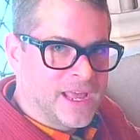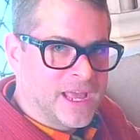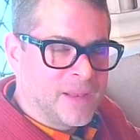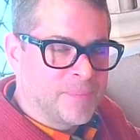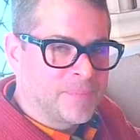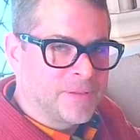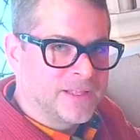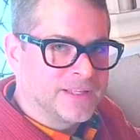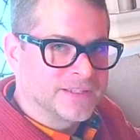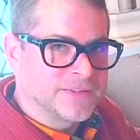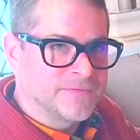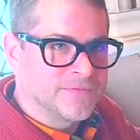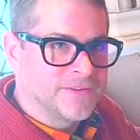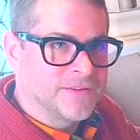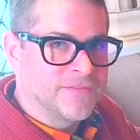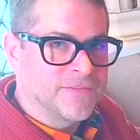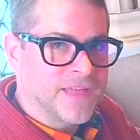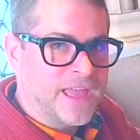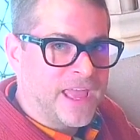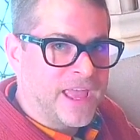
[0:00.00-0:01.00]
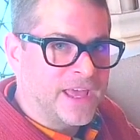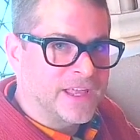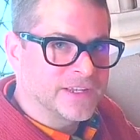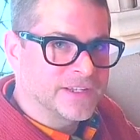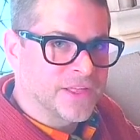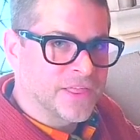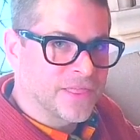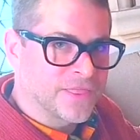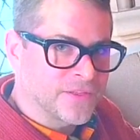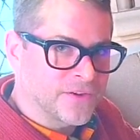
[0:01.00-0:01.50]
it plays a fifth and
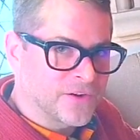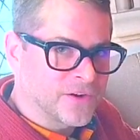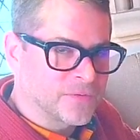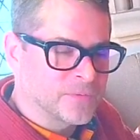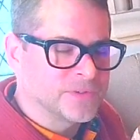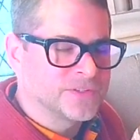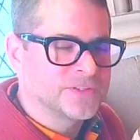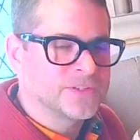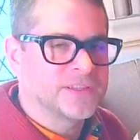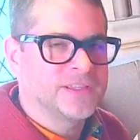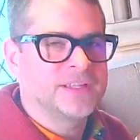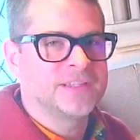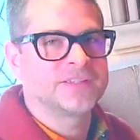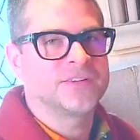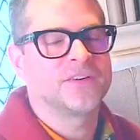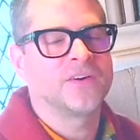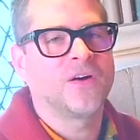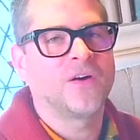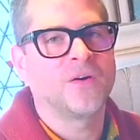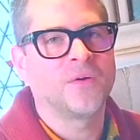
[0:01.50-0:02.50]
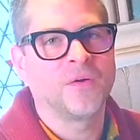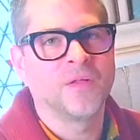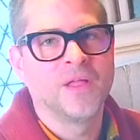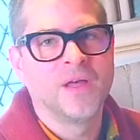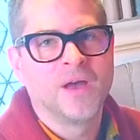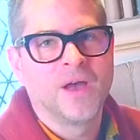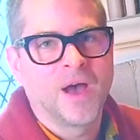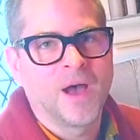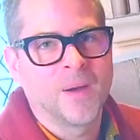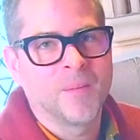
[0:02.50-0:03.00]
a third, which these are all
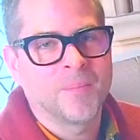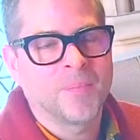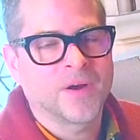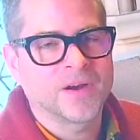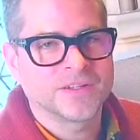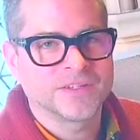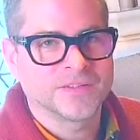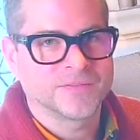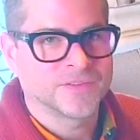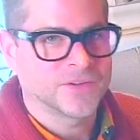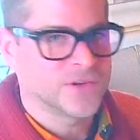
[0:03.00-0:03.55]
parts of the